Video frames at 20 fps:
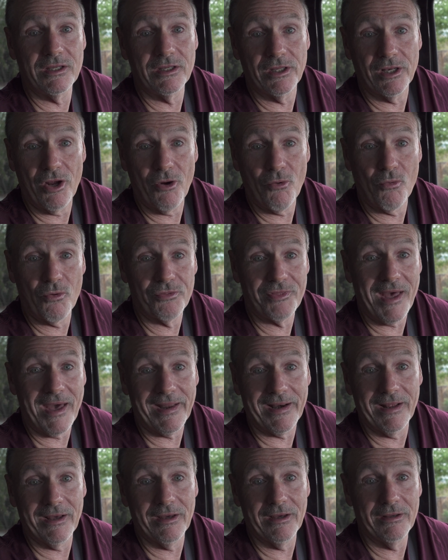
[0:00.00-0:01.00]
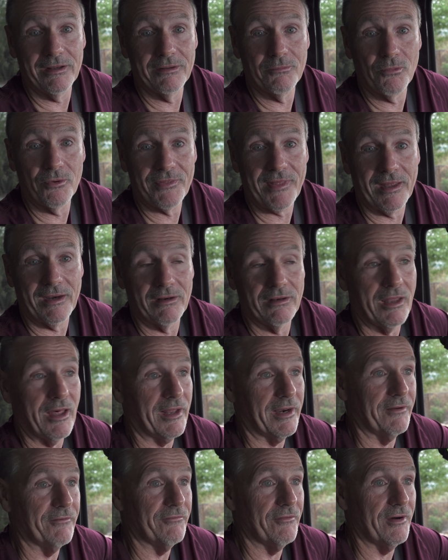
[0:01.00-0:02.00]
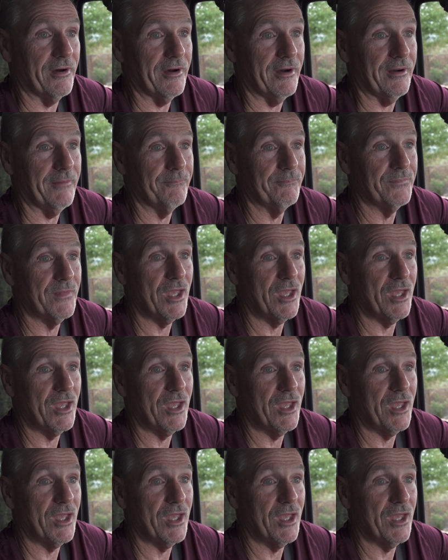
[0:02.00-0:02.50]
you know, without a lot of